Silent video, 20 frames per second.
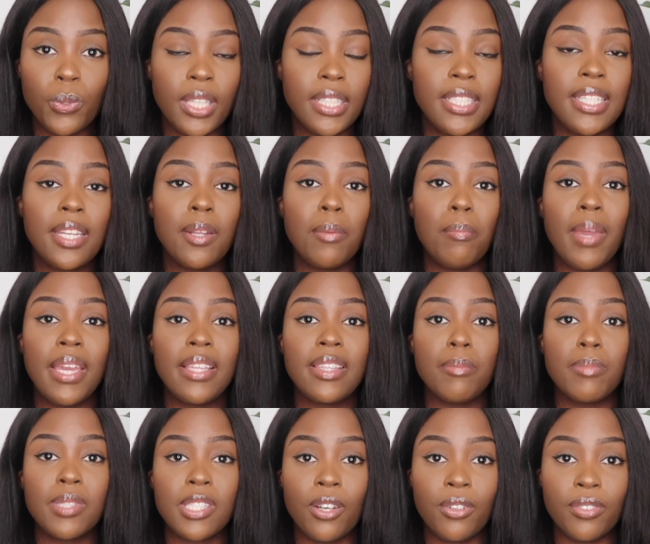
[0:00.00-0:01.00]
They didn't make
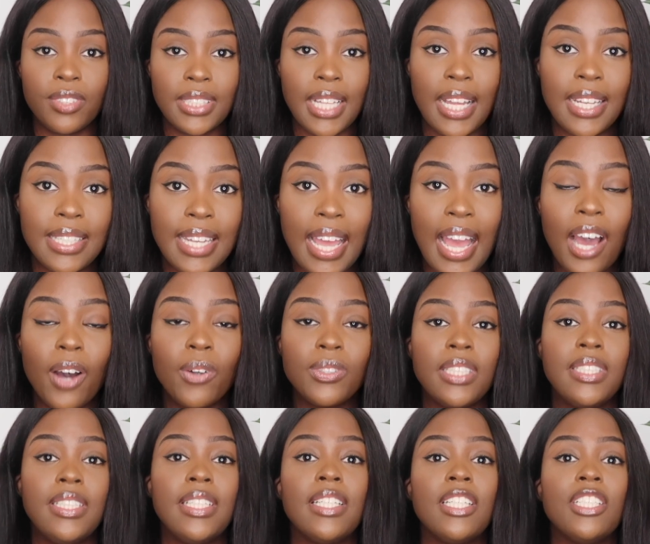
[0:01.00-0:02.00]
themselves stand out.
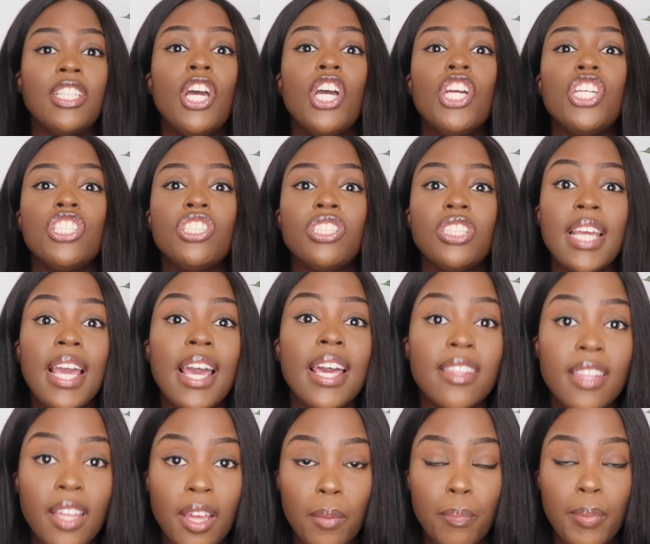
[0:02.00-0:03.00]
They didn't share
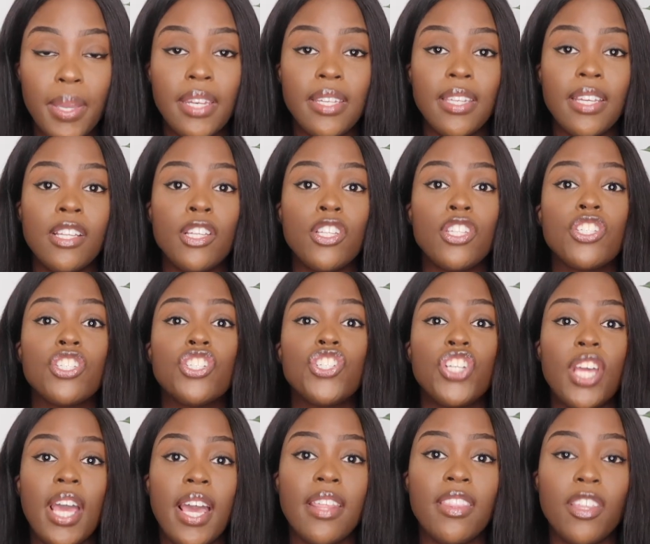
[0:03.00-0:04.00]
their opinions,
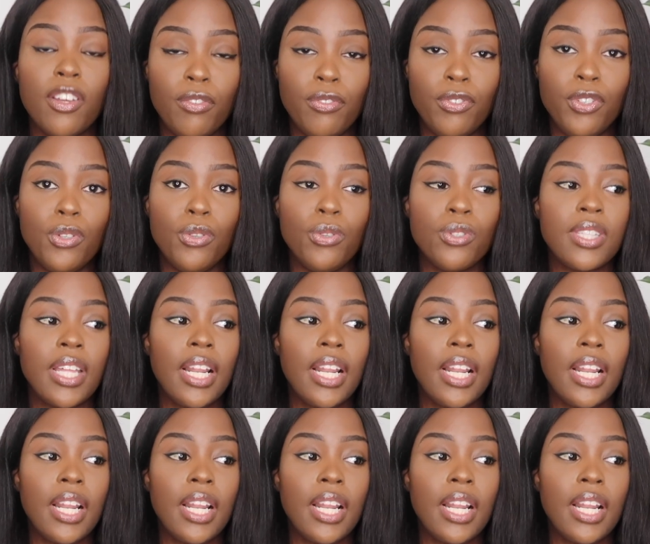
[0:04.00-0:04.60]
share their views.